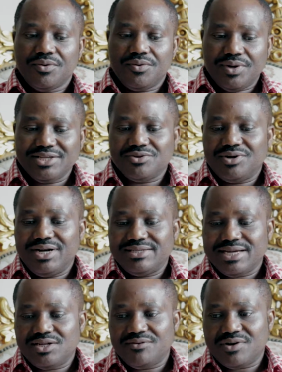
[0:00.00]
That's on the
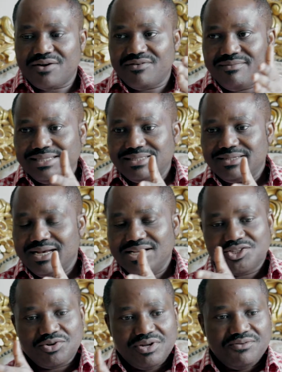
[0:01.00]
side of government
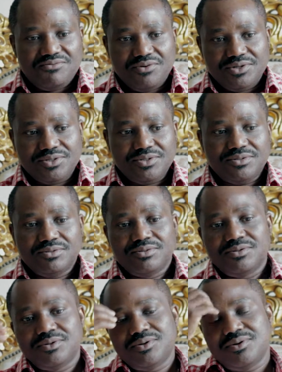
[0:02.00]
and stolen fund.
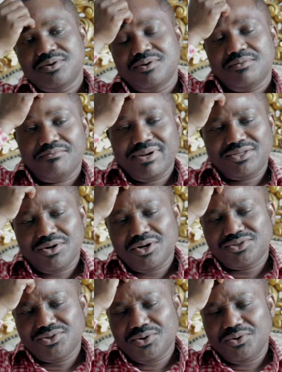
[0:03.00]
But
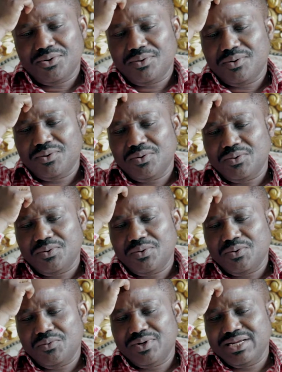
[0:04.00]
also,
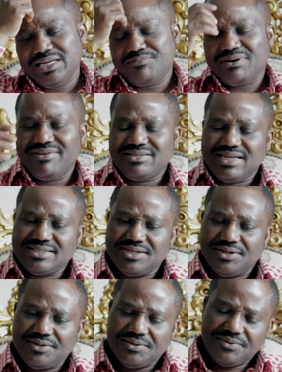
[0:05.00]
within the private
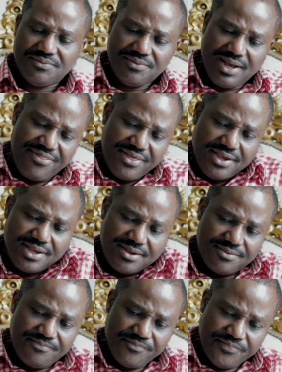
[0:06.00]
sector, I
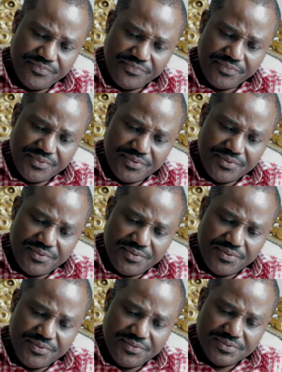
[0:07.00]
think
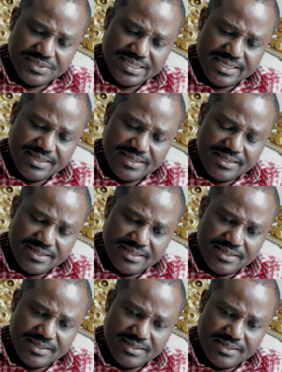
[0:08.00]
the
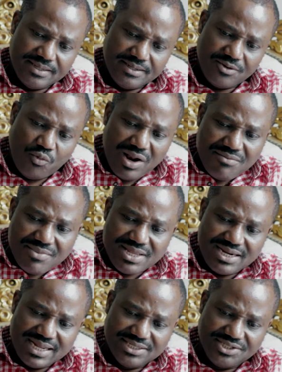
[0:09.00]

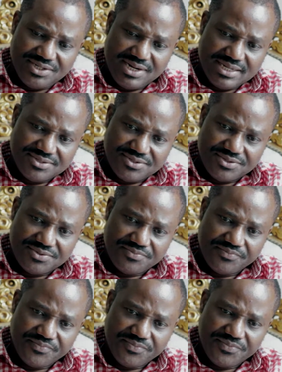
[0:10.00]
well-meaning Nigerians
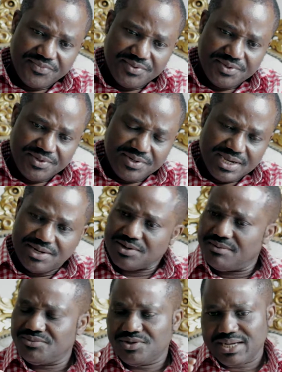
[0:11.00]
can
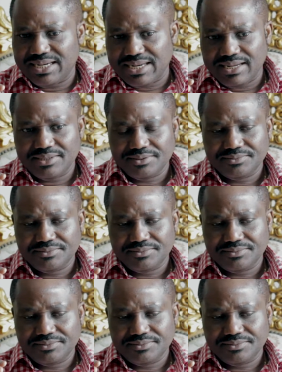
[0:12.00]
come together